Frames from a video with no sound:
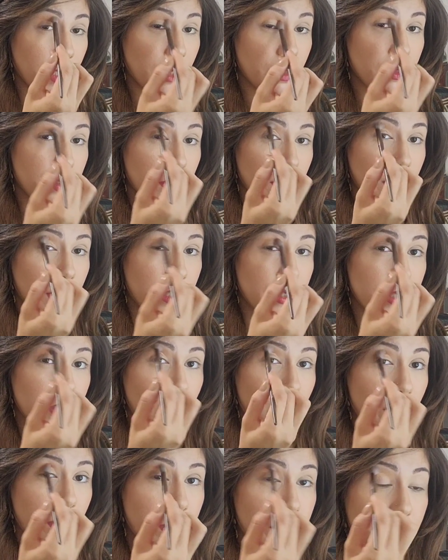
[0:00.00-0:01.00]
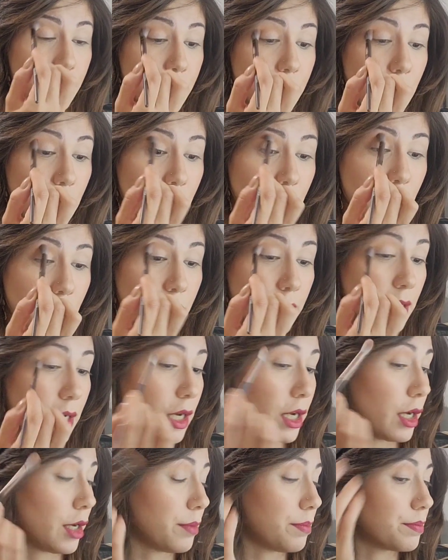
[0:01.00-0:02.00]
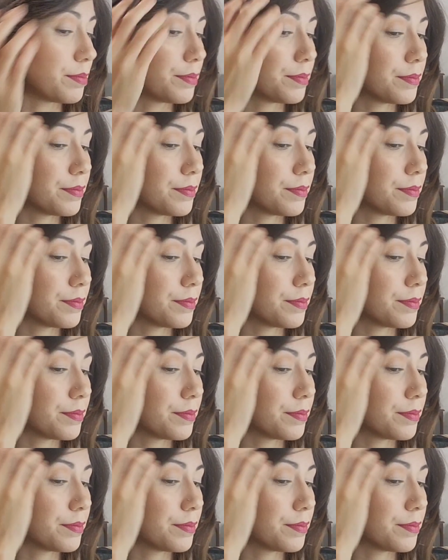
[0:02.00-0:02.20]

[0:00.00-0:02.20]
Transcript: So there's an orange shade going up.